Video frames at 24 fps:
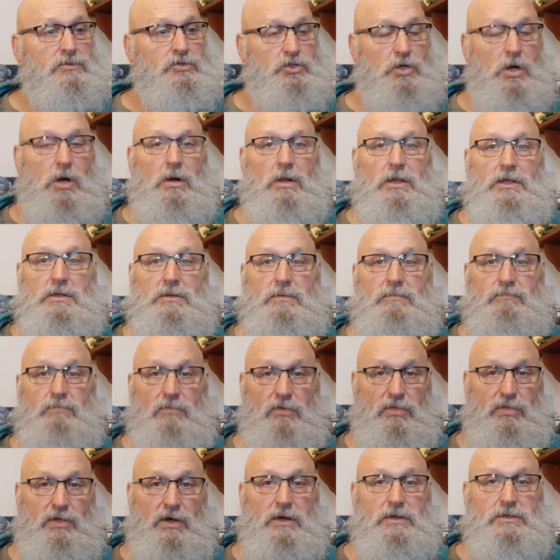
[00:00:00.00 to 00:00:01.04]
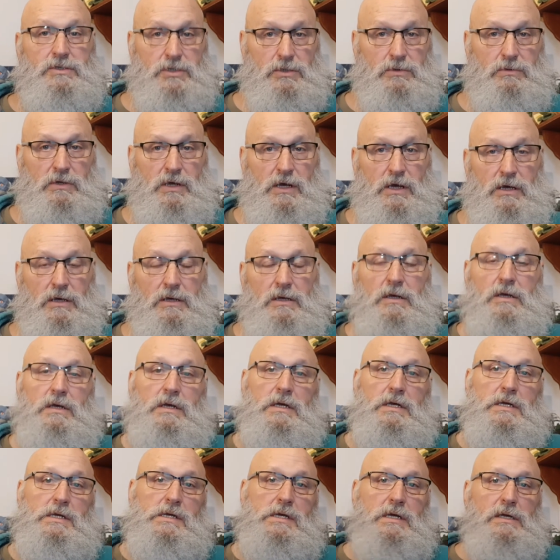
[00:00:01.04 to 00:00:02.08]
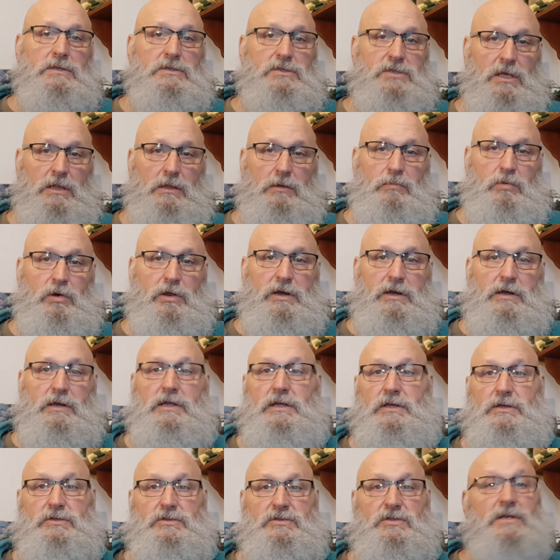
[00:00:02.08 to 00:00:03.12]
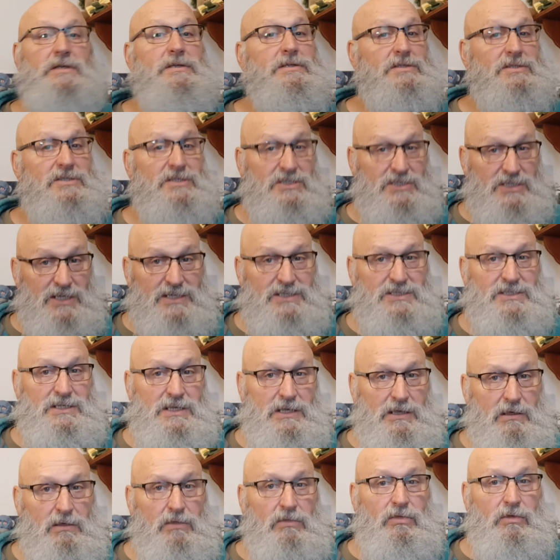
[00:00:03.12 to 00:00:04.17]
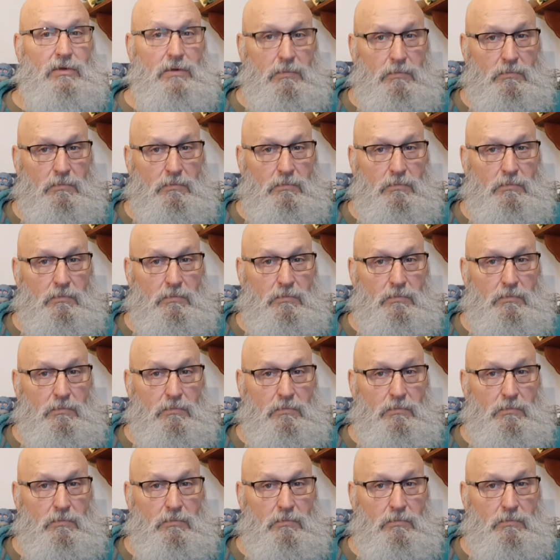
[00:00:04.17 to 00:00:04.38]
Charlie the Tuna celebrated his 60th